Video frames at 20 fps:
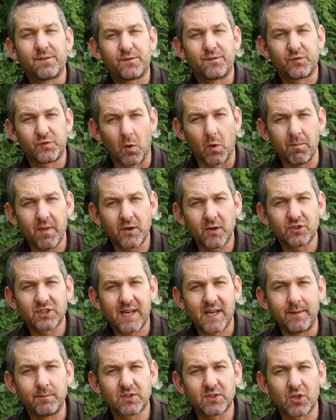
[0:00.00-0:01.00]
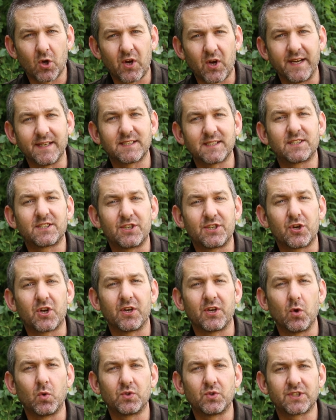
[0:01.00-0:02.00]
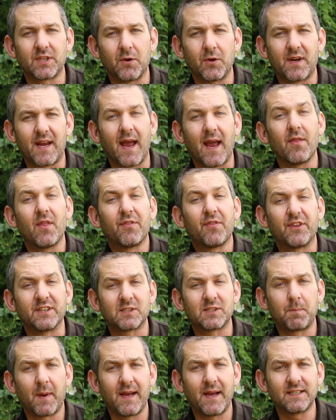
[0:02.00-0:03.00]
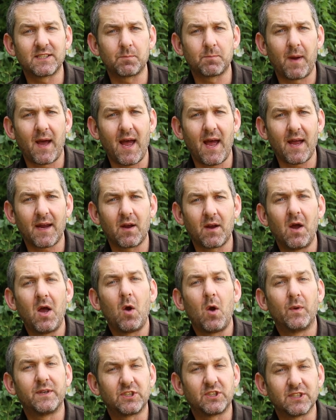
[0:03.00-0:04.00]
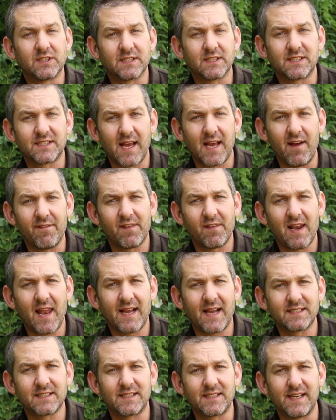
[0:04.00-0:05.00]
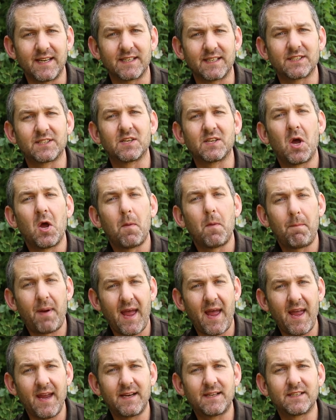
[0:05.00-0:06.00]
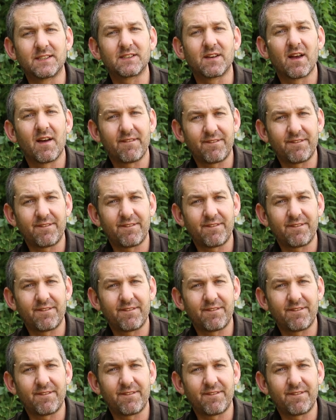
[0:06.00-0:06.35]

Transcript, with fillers: From those same stockists, you can also get the spares pack, which is a set of elastics, pegs,